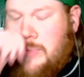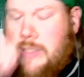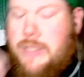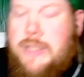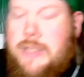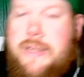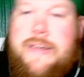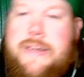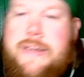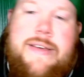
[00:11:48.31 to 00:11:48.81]

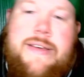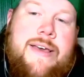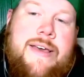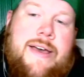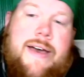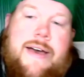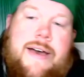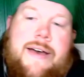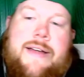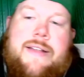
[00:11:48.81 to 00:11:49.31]
But
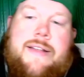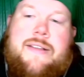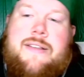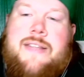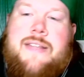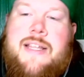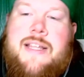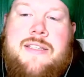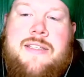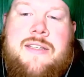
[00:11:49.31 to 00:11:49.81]

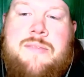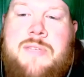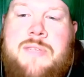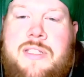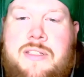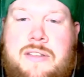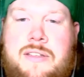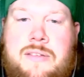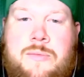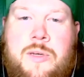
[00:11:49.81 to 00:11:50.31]
that's going
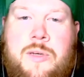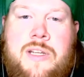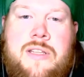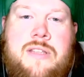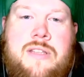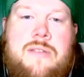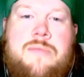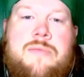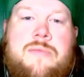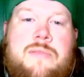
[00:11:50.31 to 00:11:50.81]
to be one
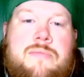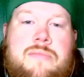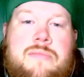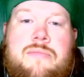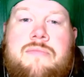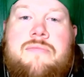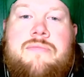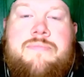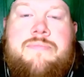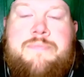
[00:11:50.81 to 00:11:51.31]
of the
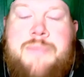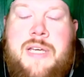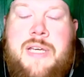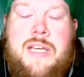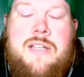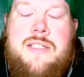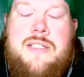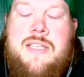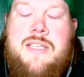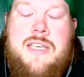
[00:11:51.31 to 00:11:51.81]

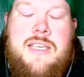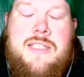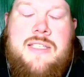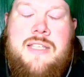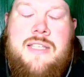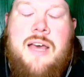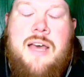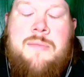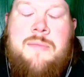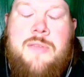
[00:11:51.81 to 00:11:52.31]
biggest keys
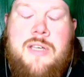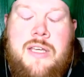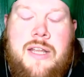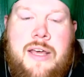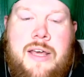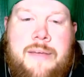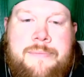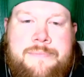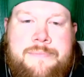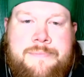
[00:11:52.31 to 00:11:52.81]
that I'm
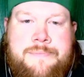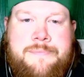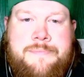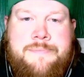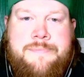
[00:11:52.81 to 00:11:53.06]
looking at.